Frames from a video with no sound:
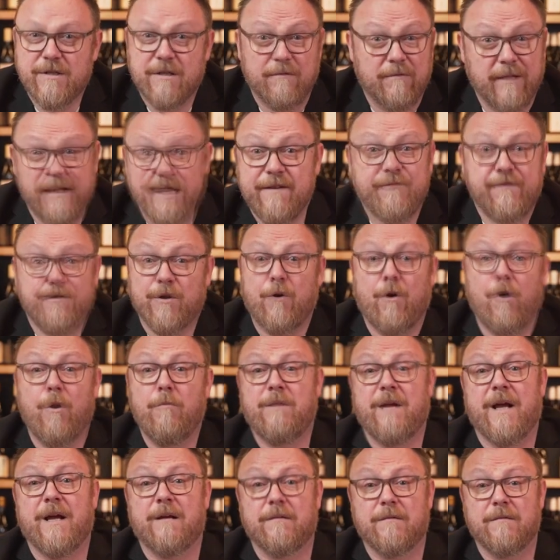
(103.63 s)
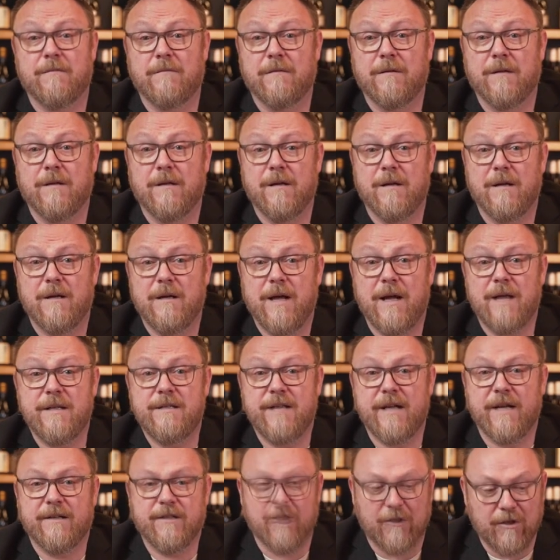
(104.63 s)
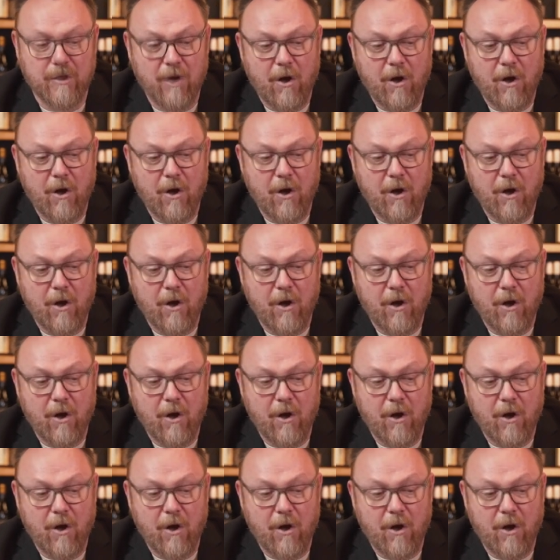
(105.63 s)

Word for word: to leave their homeland and take the